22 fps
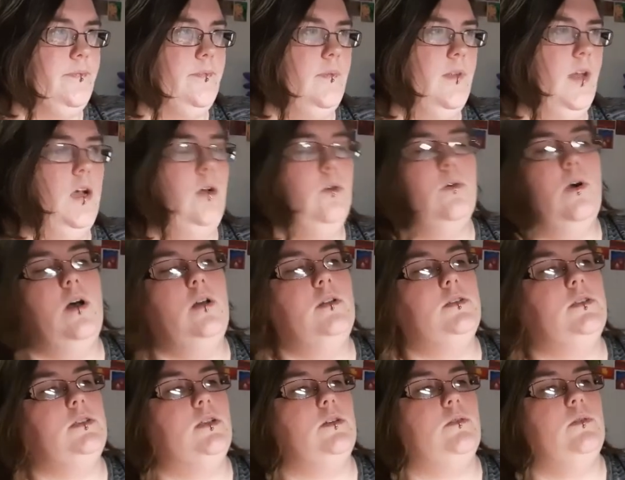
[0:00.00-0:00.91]
Oh,
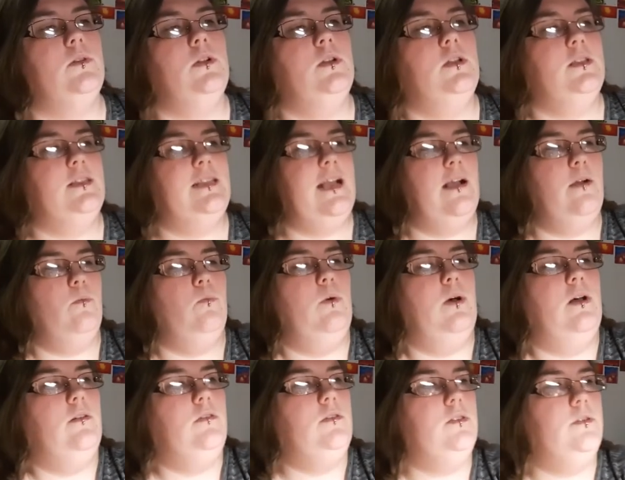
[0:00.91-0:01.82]
also, that
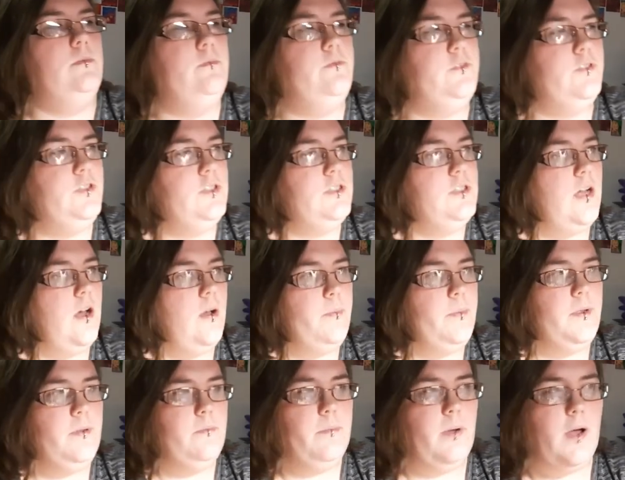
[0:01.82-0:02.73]
welcome for
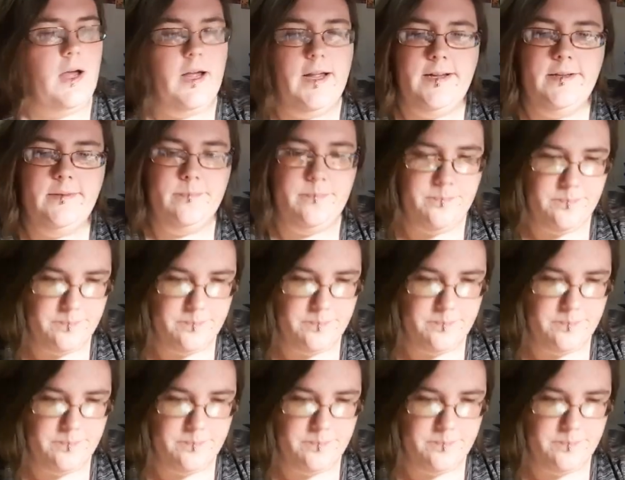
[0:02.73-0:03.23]
stopping by.